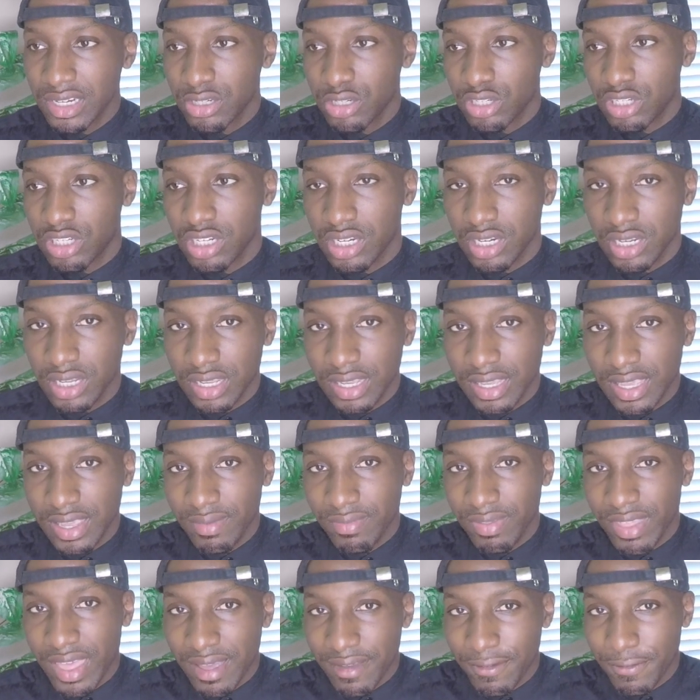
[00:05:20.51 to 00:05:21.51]
She didn't
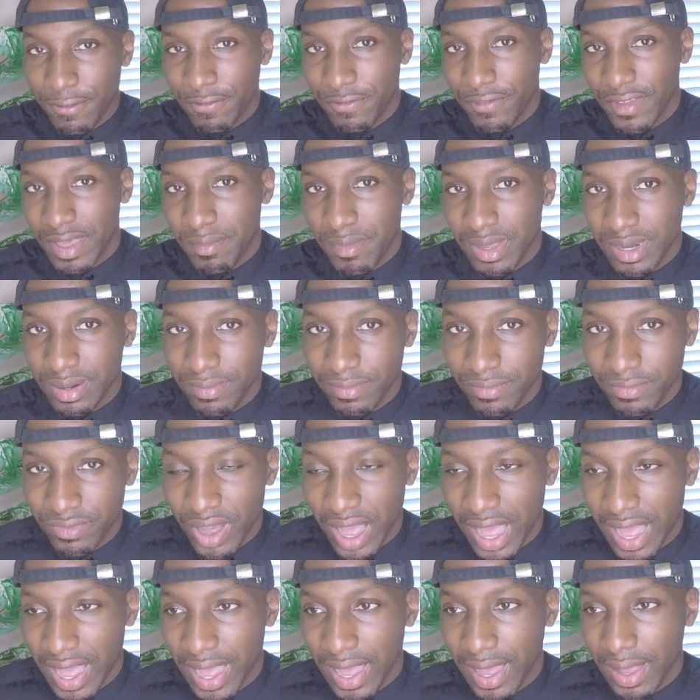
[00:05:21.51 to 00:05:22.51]
give that feminine
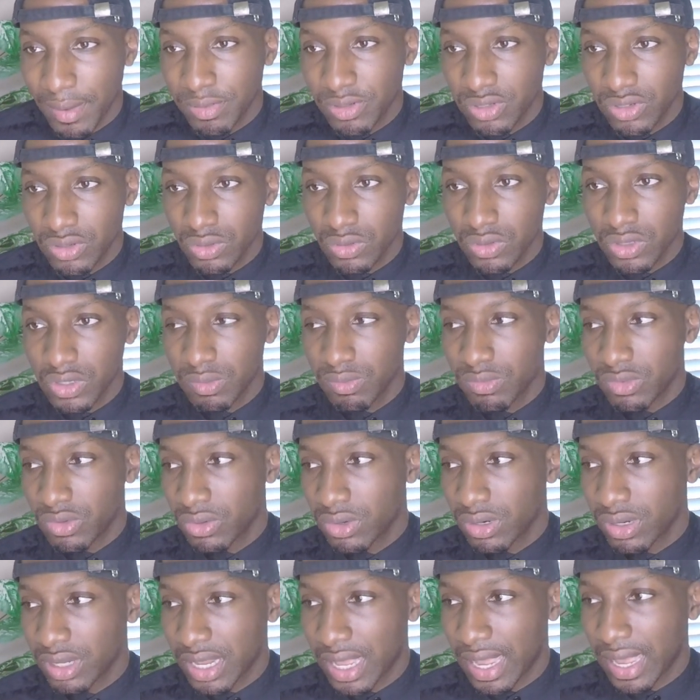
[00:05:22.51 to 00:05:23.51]
vibe. She was
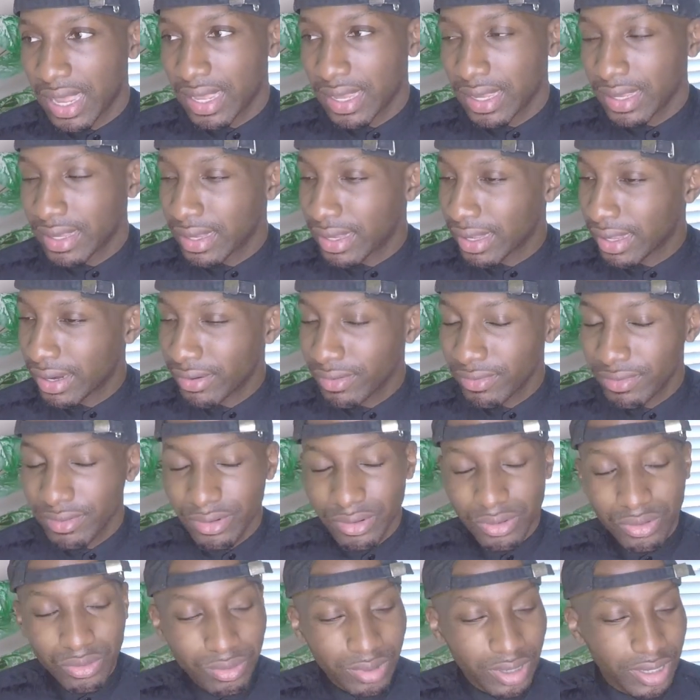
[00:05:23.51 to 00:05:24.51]
more like, I don't know
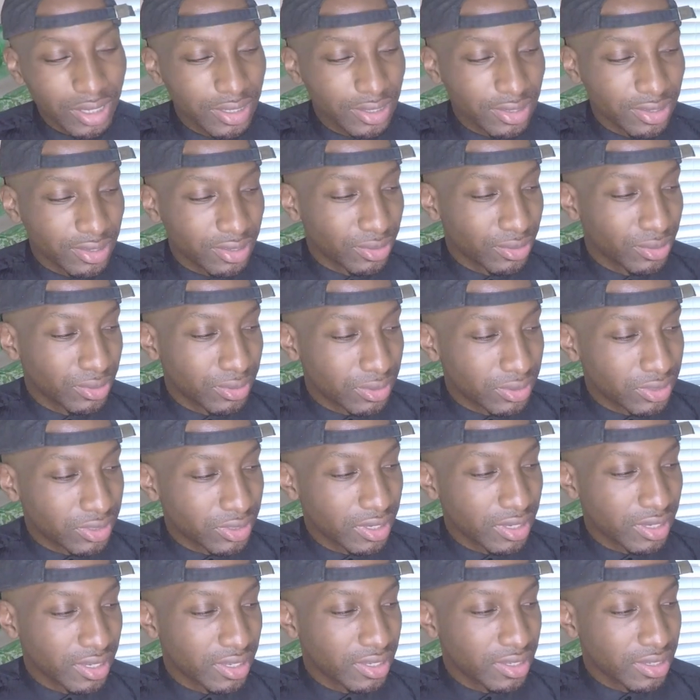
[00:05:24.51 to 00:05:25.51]
what word to use.
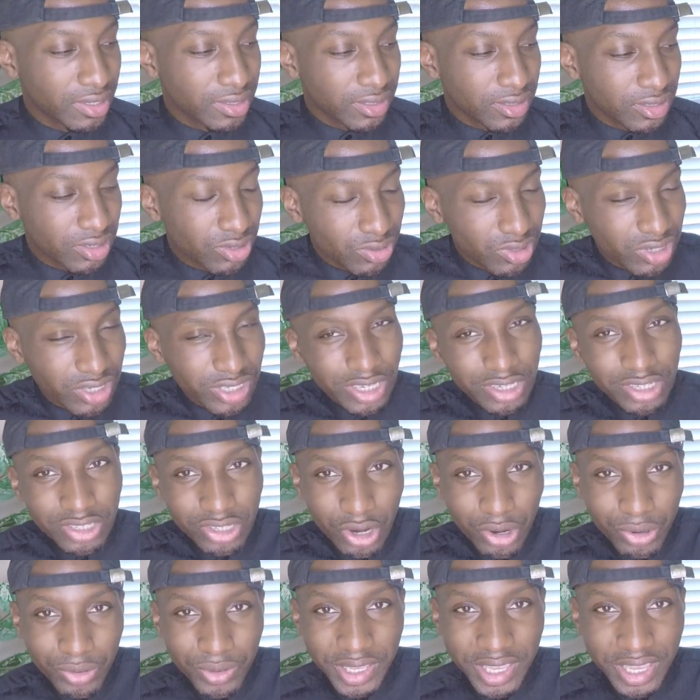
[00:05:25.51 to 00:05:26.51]
She was just a
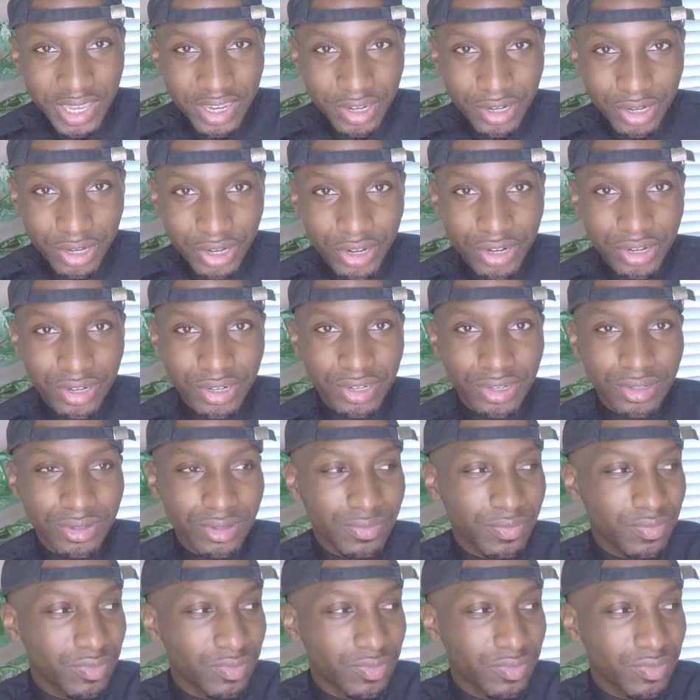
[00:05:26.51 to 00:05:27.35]
don't care girl.